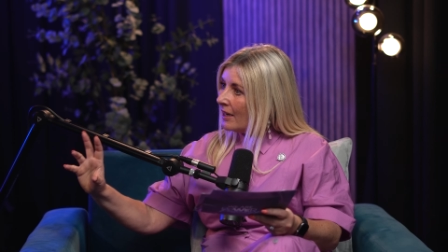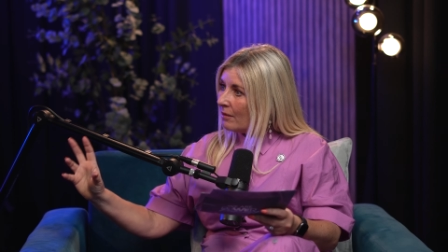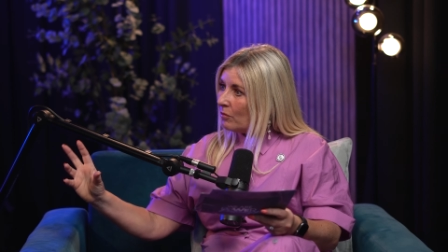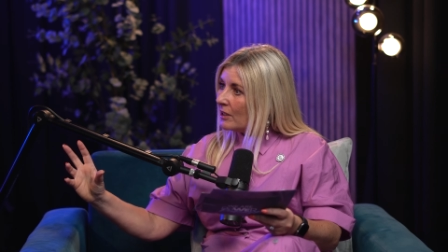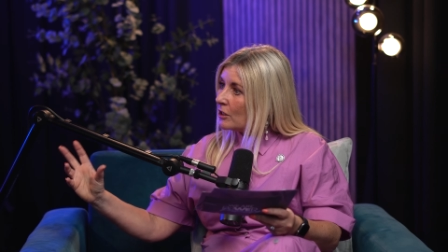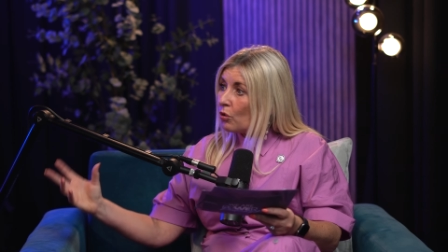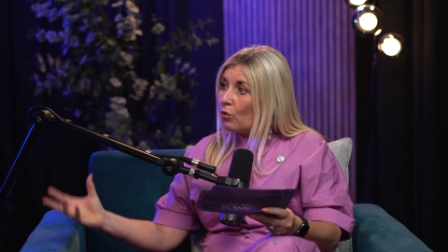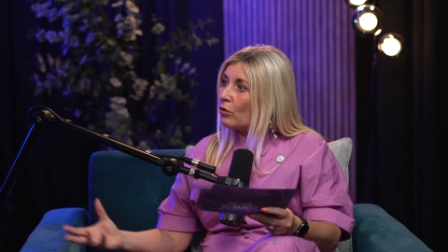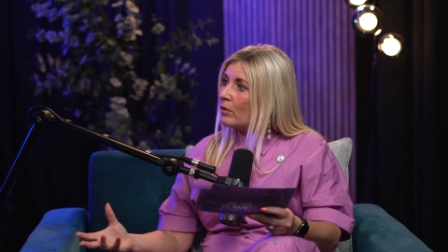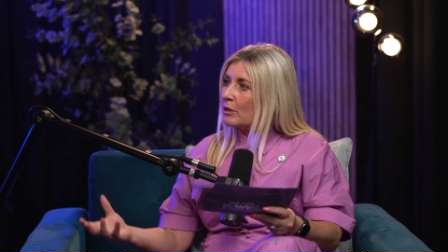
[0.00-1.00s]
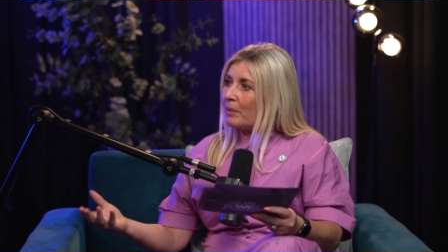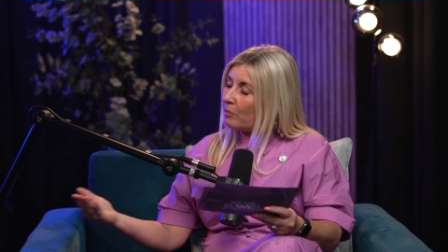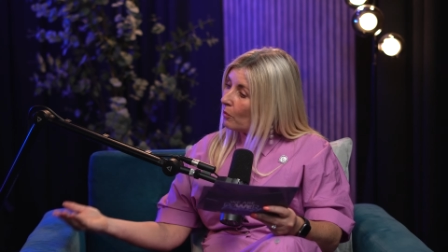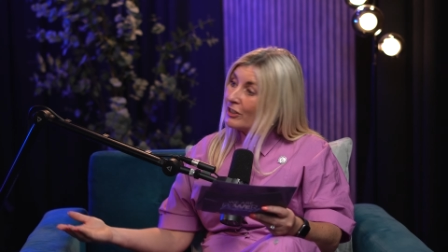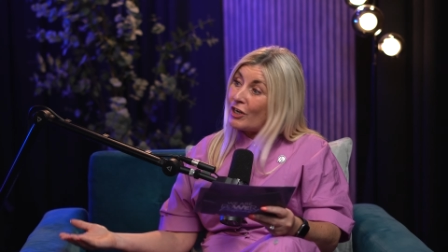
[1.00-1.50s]
it, it all comes to play
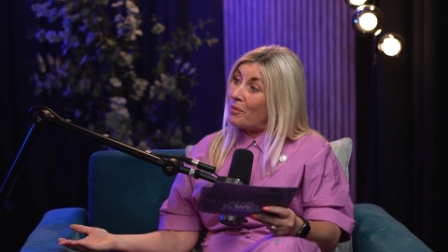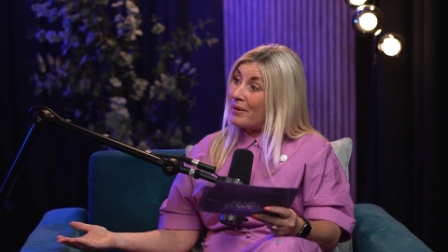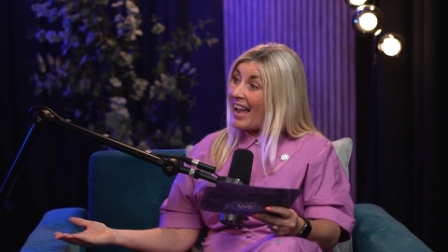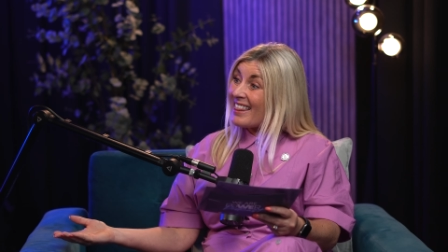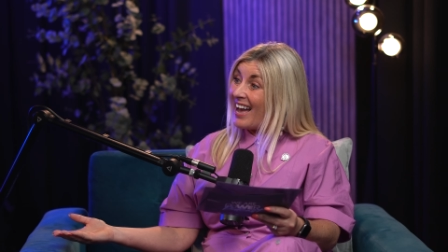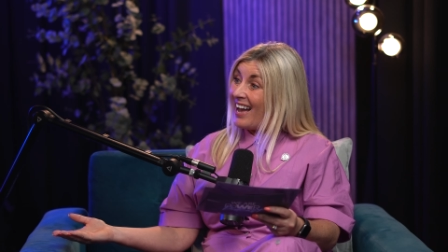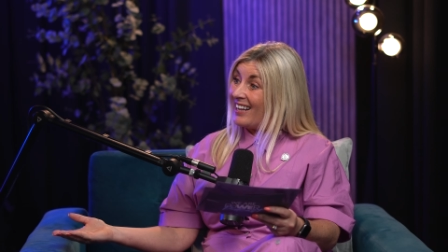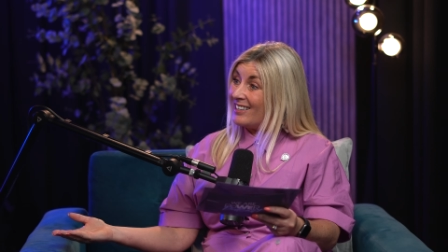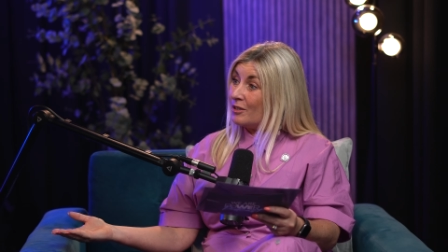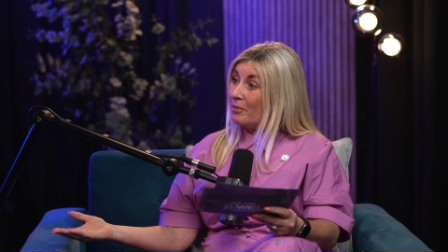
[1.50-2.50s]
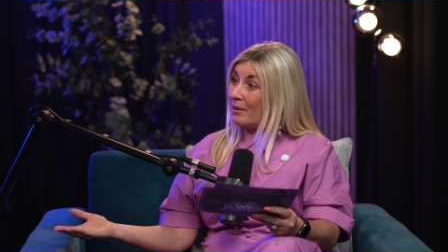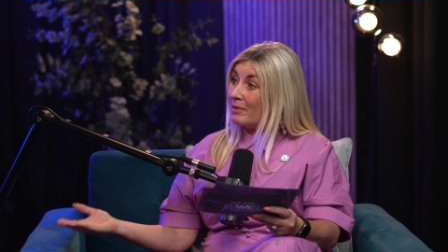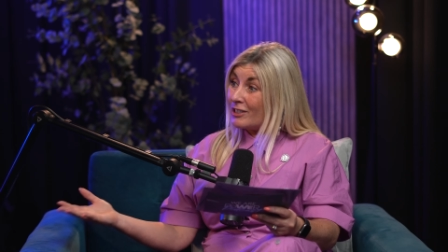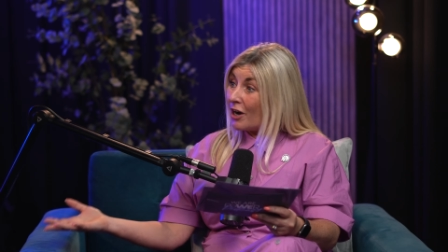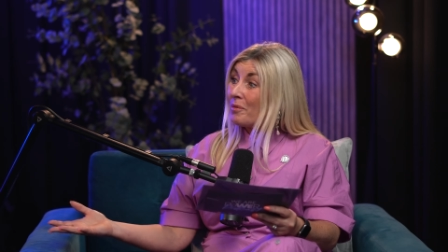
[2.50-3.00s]
but we don't get that yeah. do we
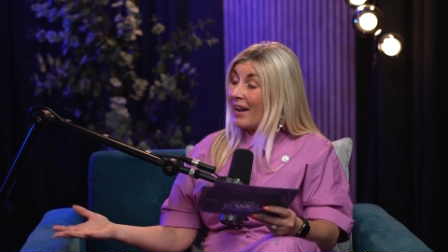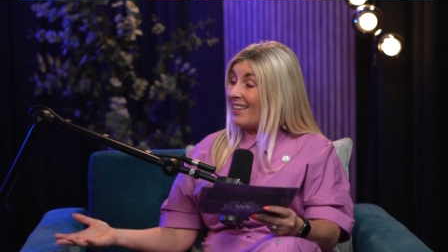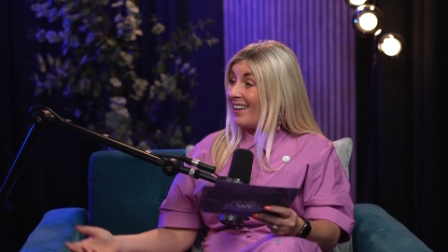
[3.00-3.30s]
we don't get